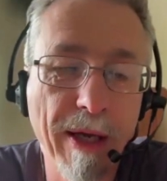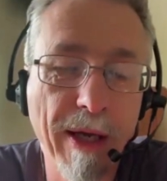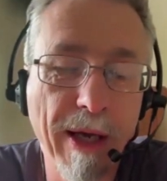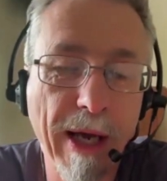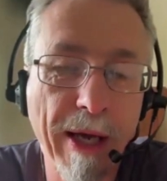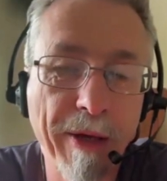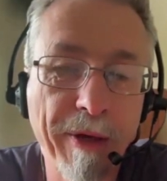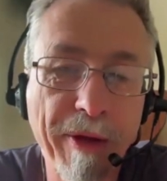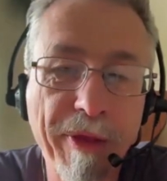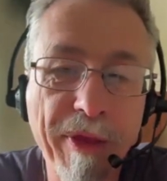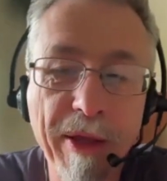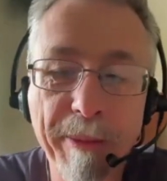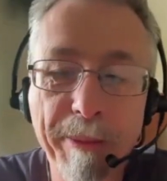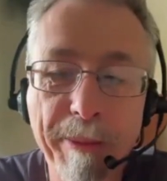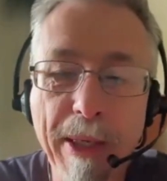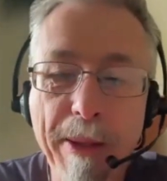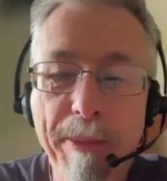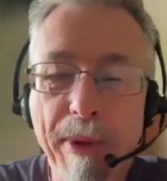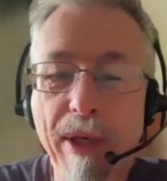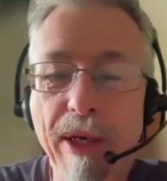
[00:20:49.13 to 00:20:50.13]
I think
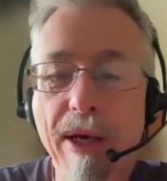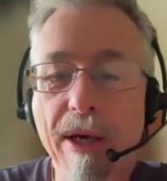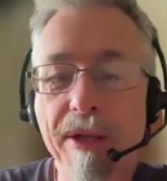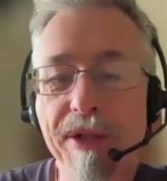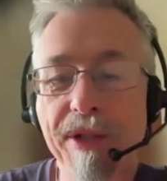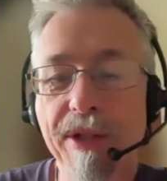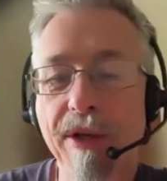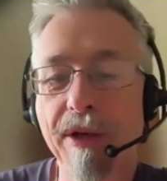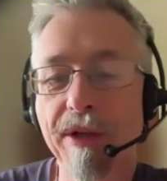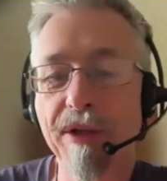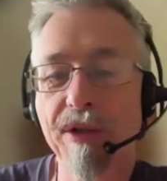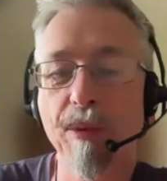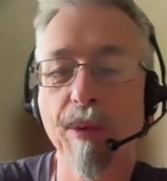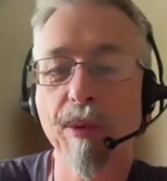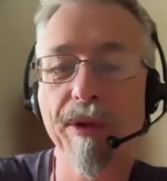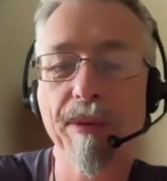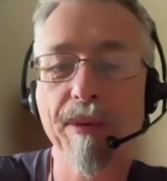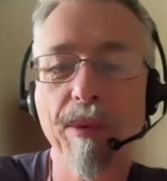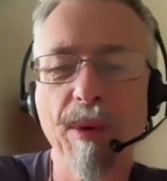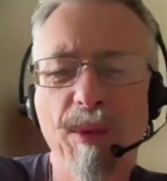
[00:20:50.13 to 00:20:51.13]
people are starting to
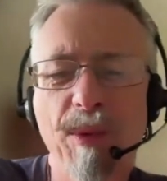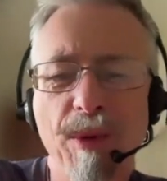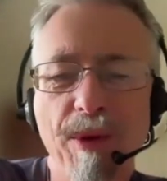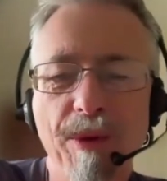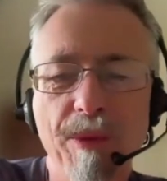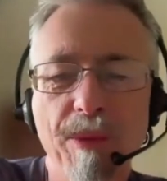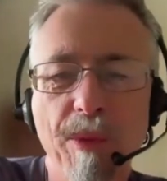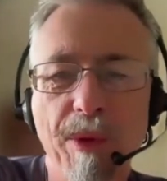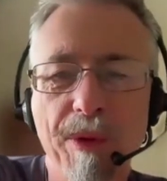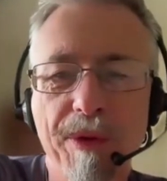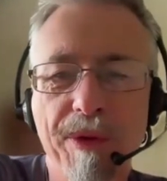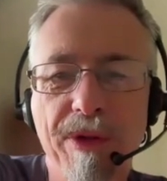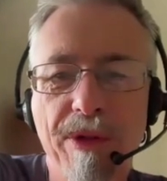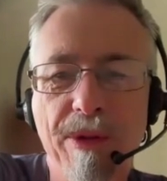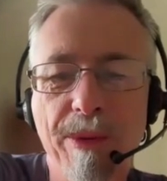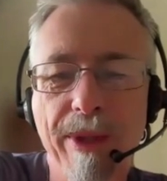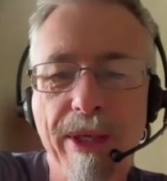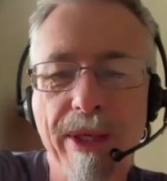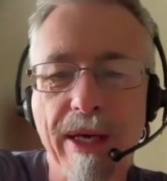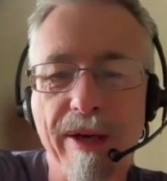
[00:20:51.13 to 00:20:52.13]
wonder, well, what do
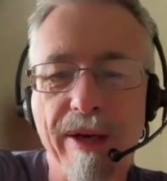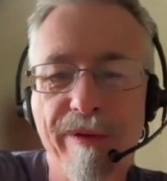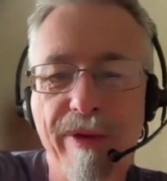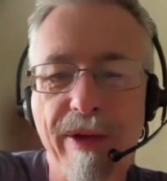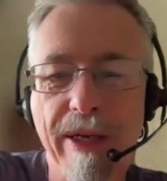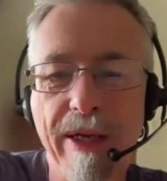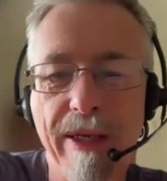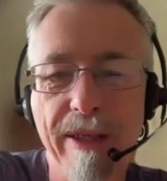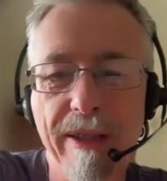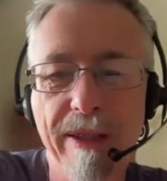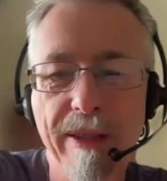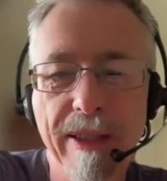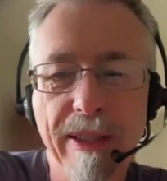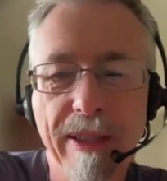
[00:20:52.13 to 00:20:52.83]
we have here?